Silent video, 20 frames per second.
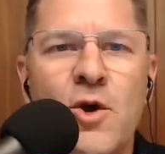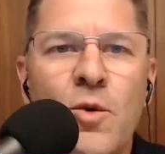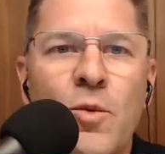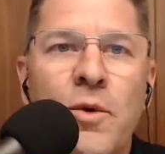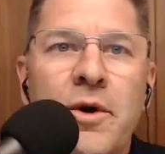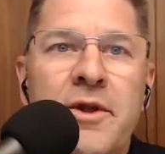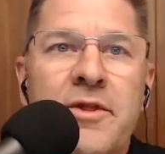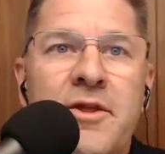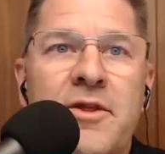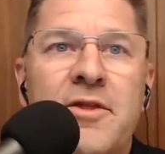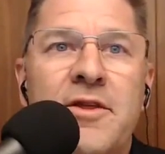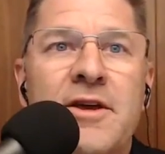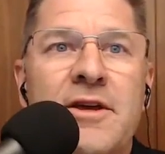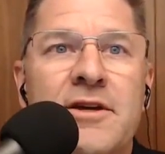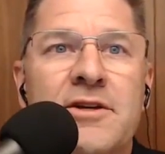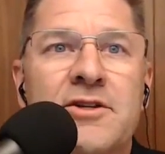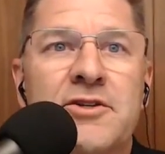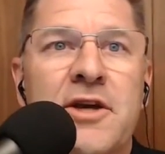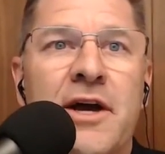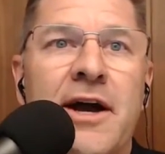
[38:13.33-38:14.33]
One of the
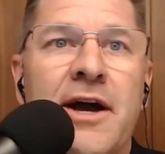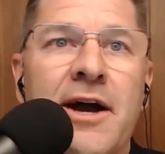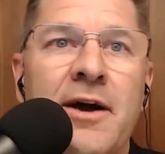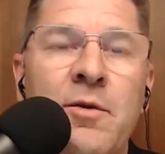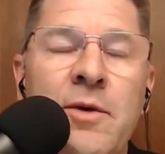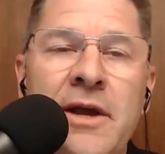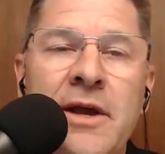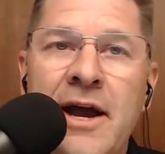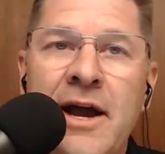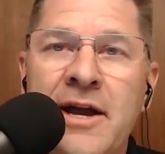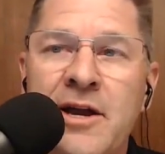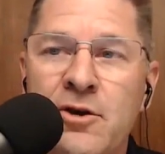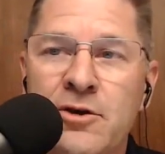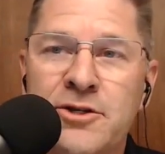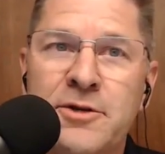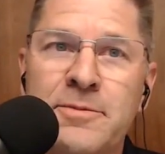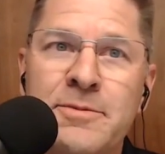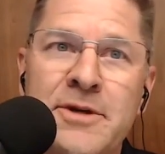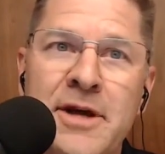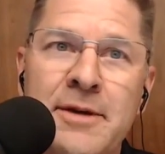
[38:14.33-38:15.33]
things uh, we, I hear
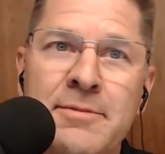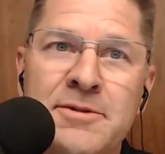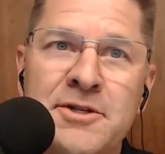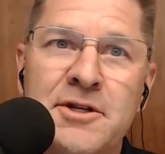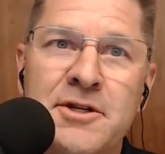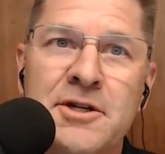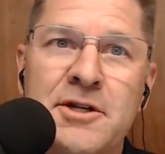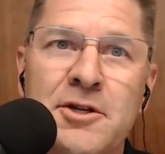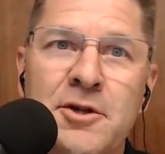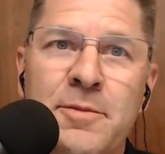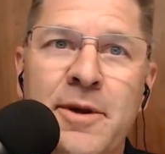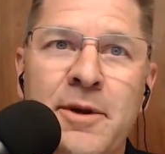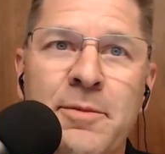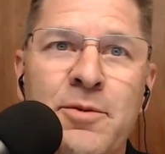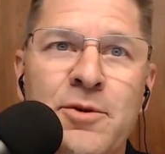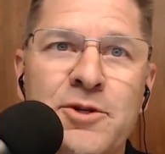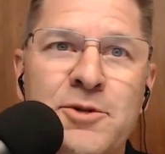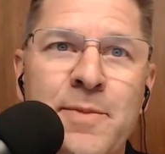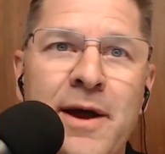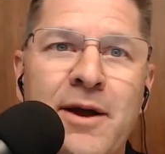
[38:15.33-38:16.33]
sometimes a little bit of
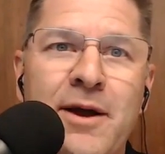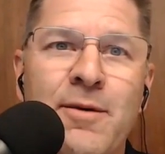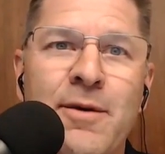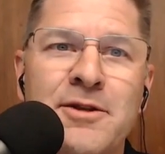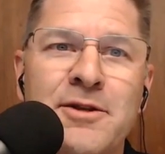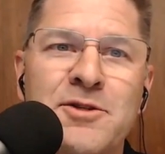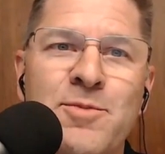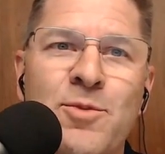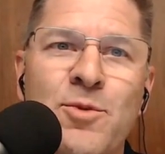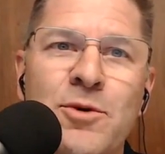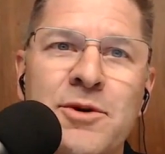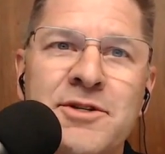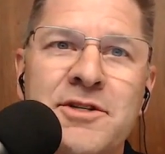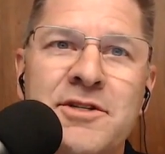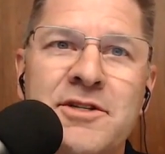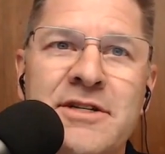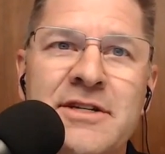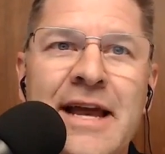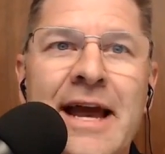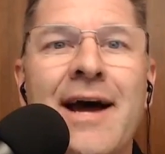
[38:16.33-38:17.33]
pushback around sports
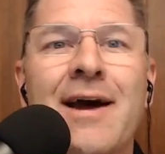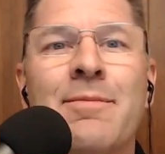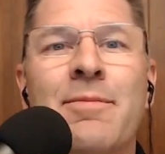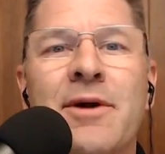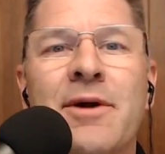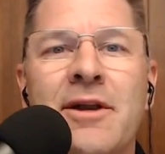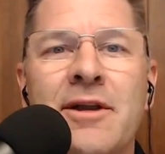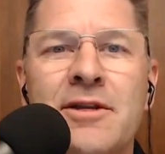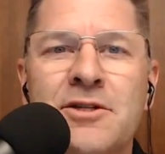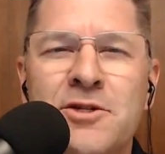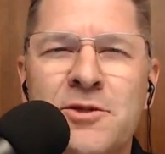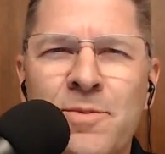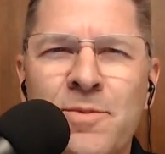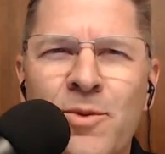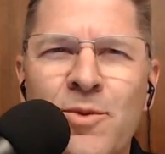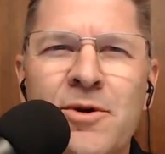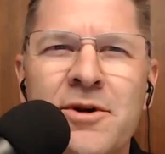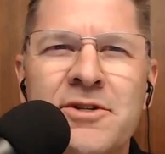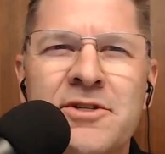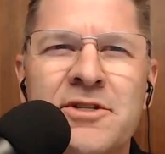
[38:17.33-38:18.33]
is, yeah, but in
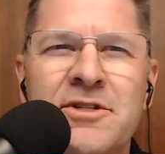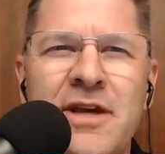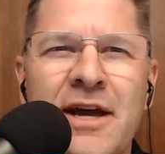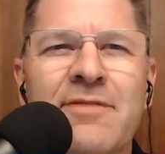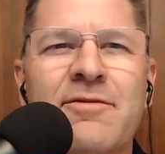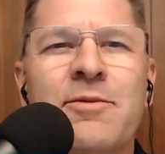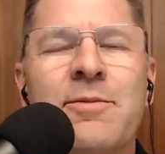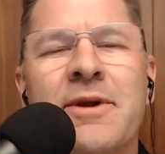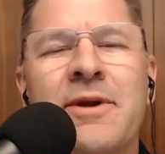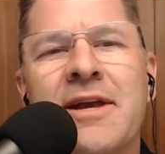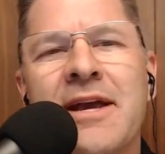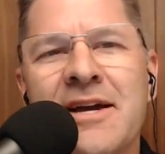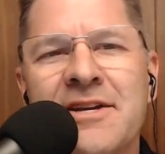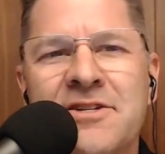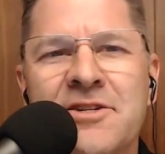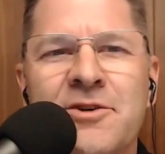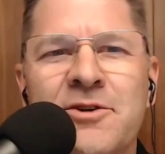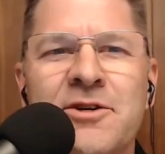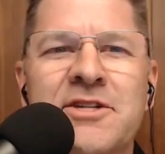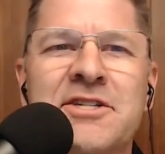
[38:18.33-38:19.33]
sports, everybody has
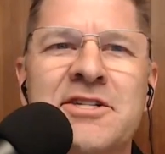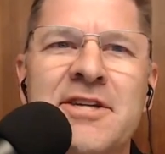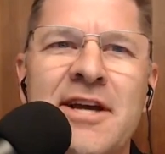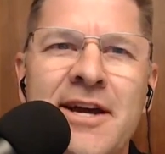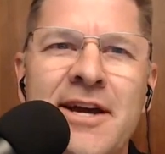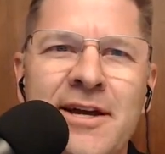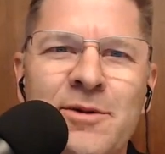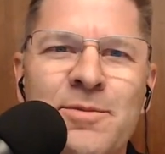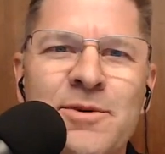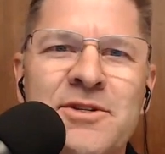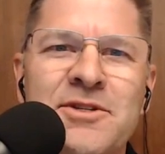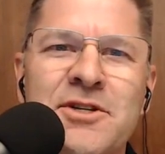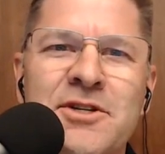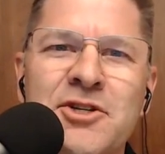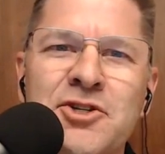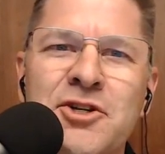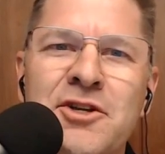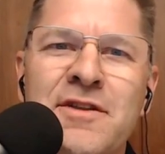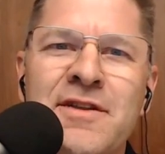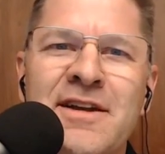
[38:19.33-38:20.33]
their assigned
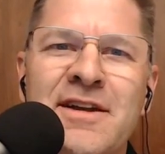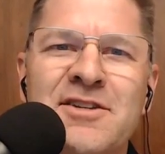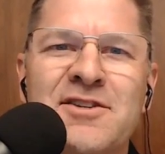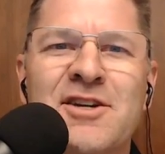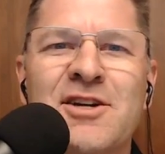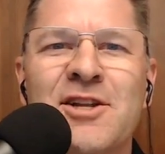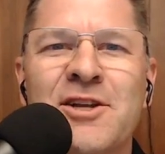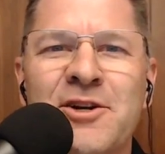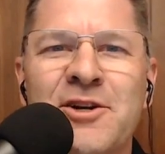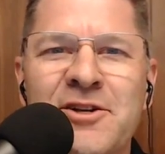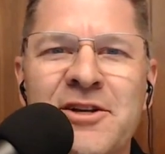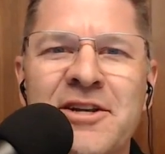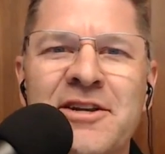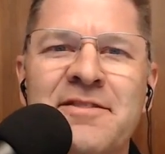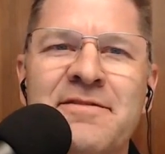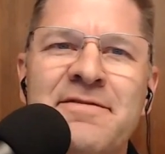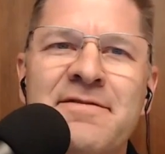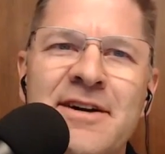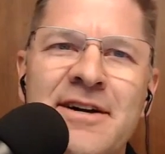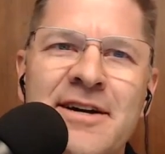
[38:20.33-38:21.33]
position that's mm-hmm. clearly
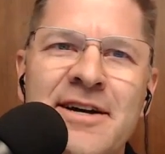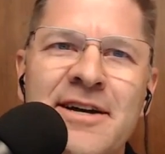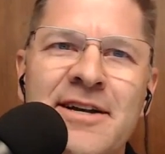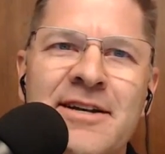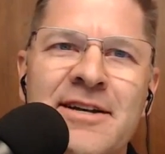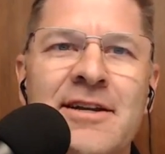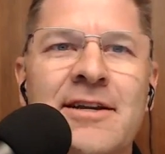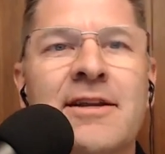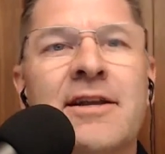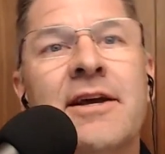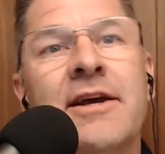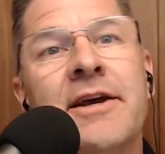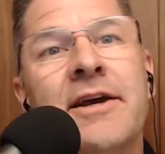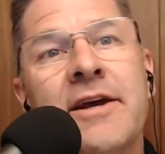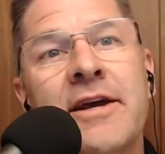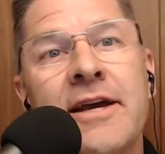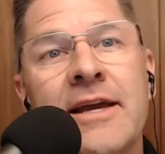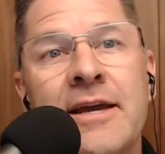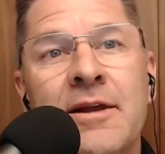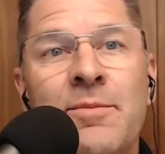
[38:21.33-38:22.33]
defined. And
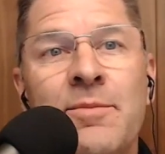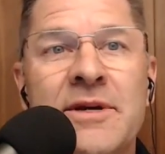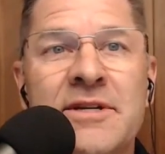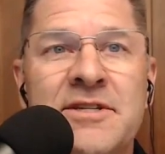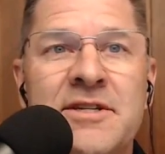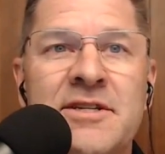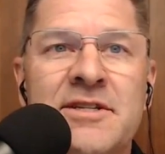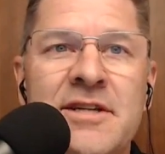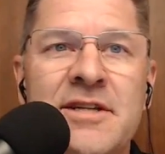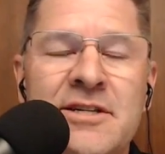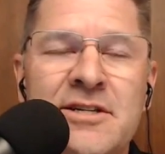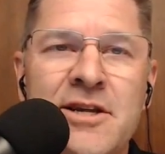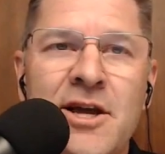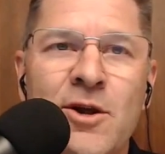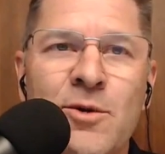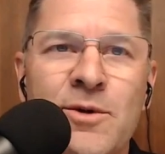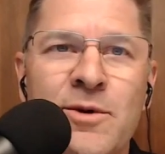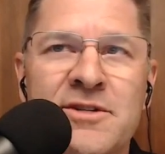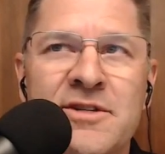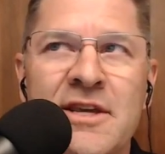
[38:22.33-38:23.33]
in business, that's not
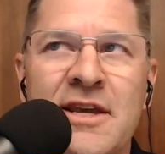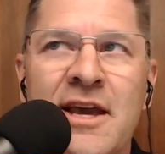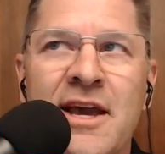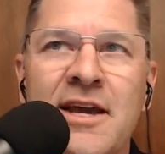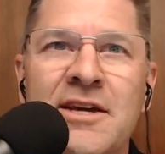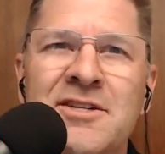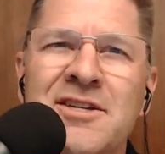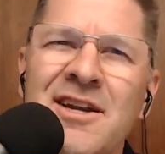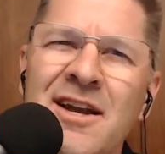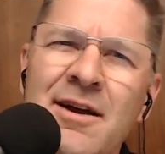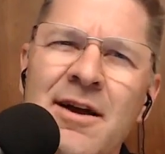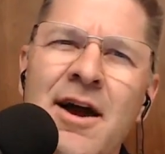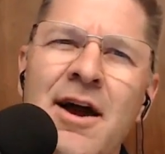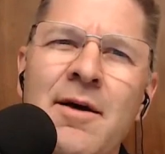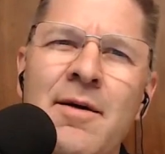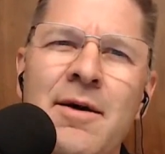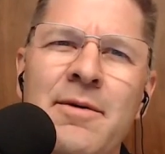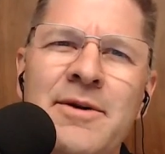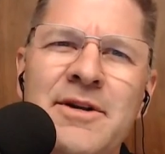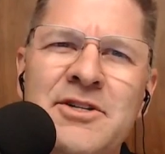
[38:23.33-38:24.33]
always the case. And I,
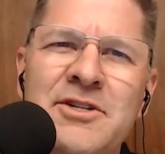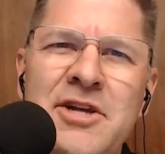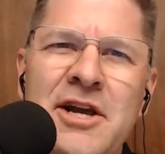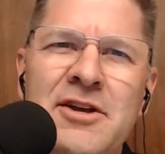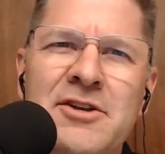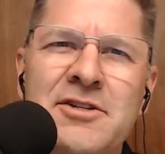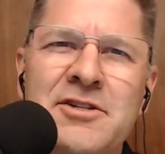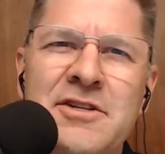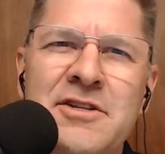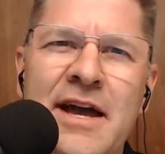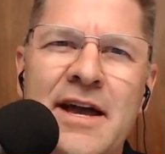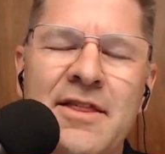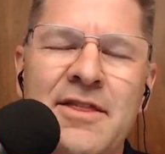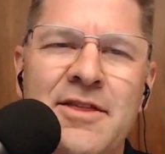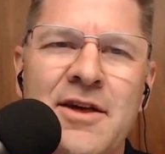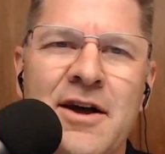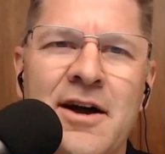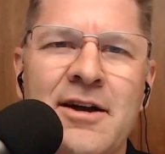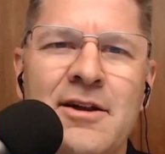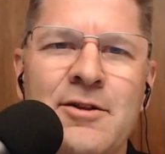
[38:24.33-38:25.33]
I want to challenge that
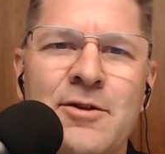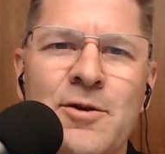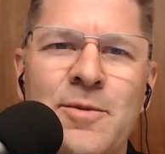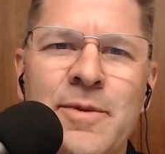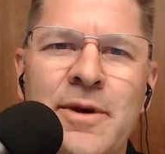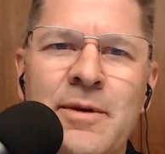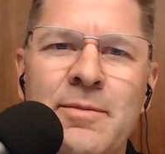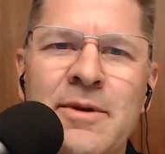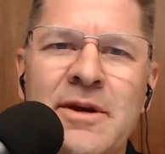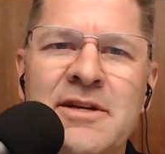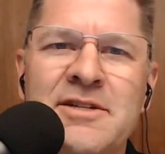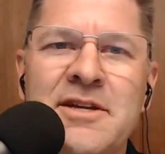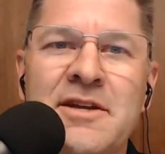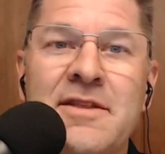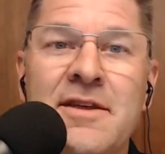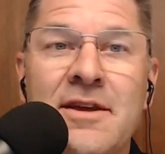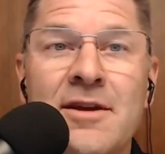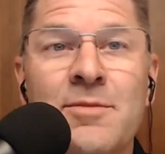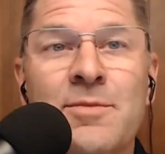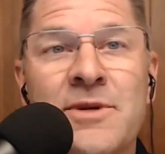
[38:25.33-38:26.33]
thought a little bit because I
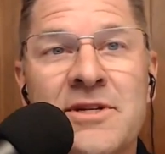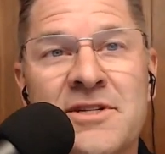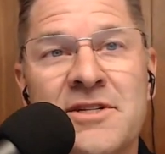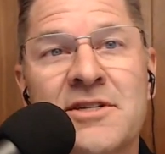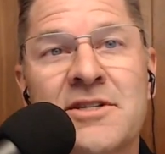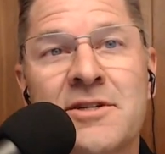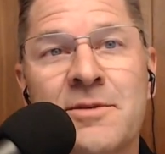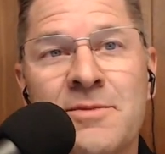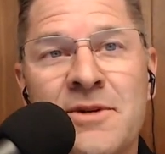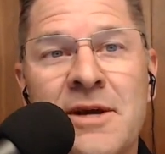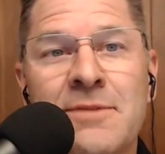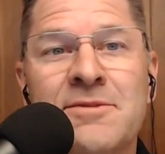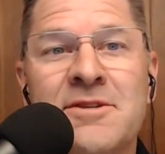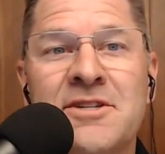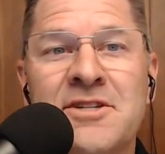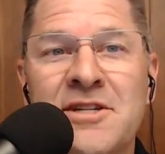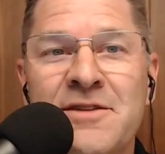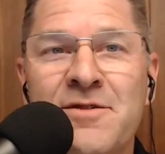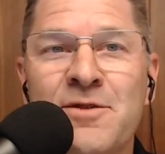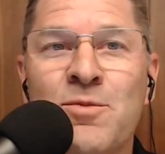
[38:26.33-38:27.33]
think in business, sometimes
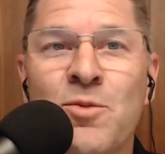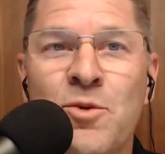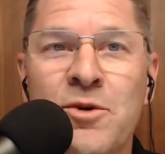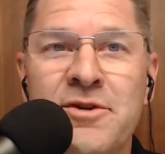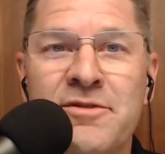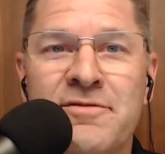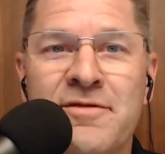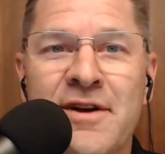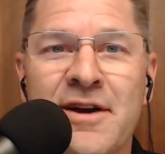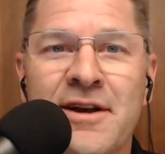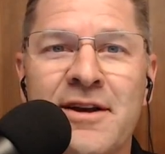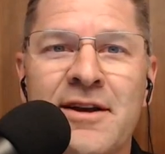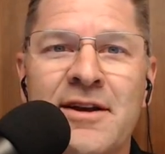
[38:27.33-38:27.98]
it's even more defined.